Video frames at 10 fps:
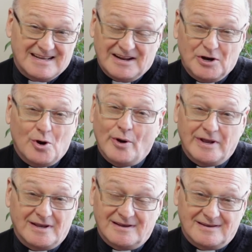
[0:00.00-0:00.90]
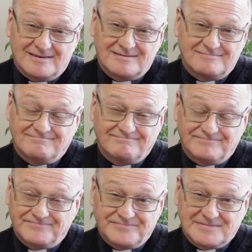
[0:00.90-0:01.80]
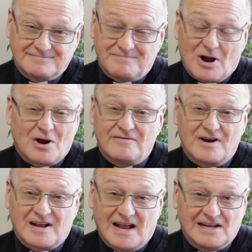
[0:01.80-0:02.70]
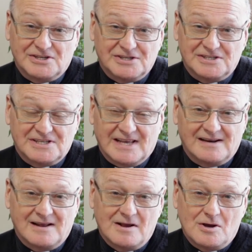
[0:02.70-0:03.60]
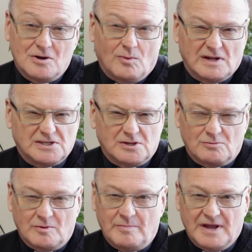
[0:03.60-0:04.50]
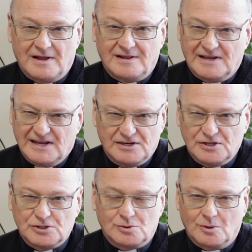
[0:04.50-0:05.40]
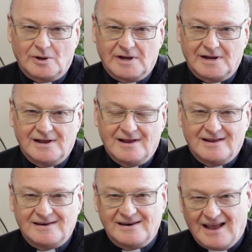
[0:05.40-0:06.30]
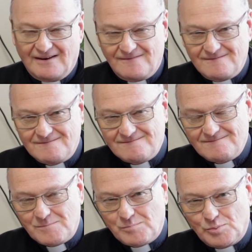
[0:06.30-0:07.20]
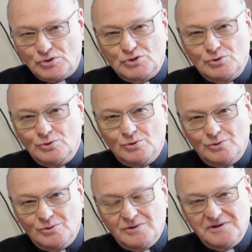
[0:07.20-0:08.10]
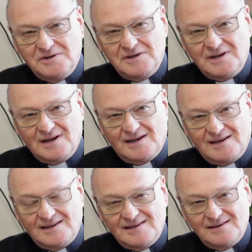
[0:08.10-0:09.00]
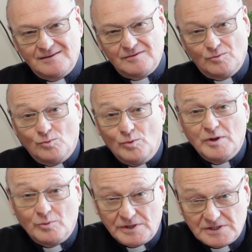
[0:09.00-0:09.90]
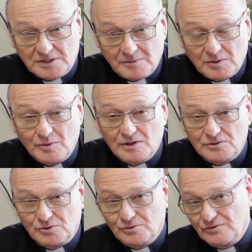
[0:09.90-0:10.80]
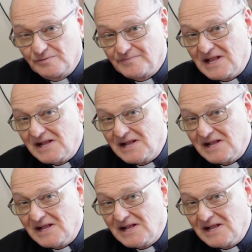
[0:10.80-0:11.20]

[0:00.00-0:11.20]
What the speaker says: annoying part of our conscience that wants to rebel and destroy, not pursue real wisdom and real truth.